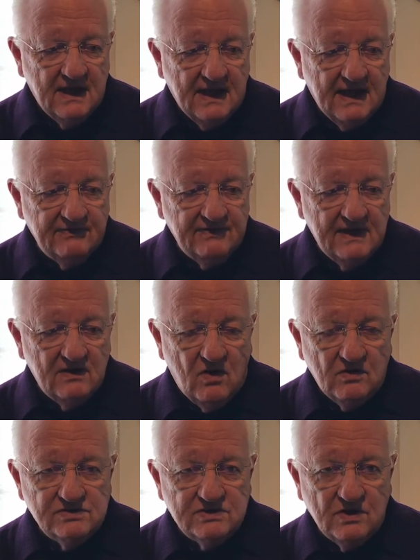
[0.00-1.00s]
And then
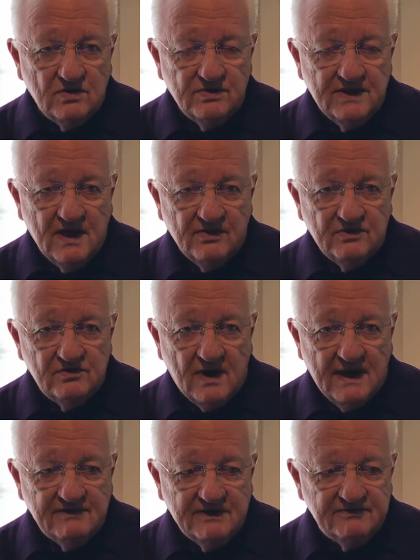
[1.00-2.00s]
also the other
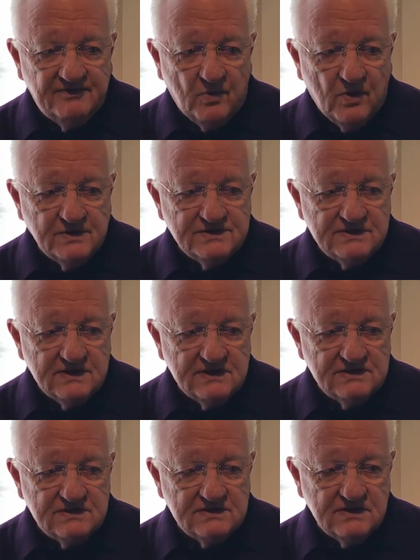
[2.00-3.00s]
driving force
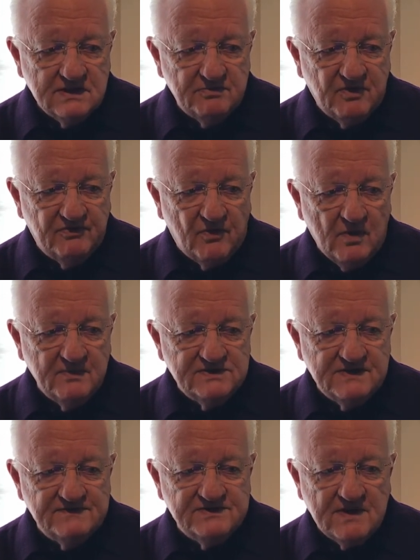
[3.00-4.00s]
is the performance
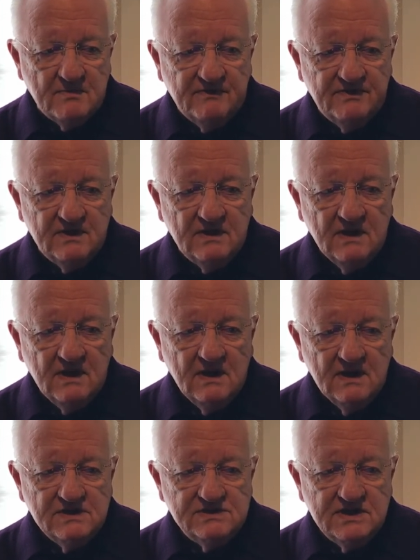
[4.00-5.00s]
of some of the
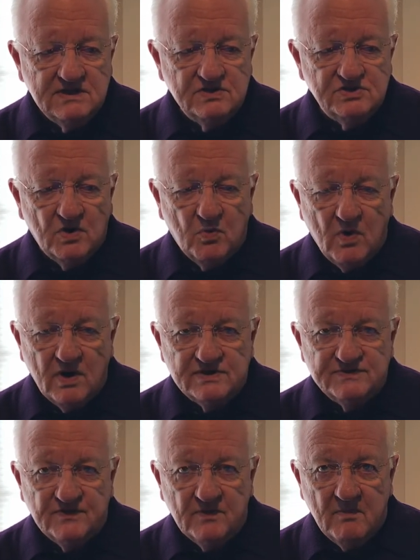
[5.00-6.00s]
signature works
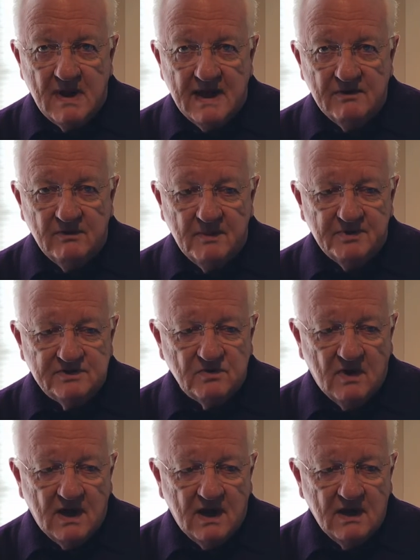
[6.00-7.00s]
from my
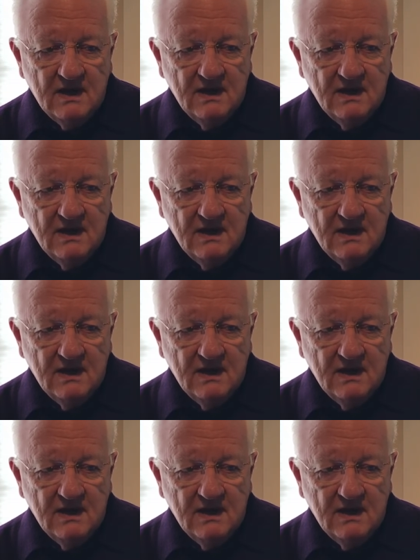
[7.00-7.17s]
repertoire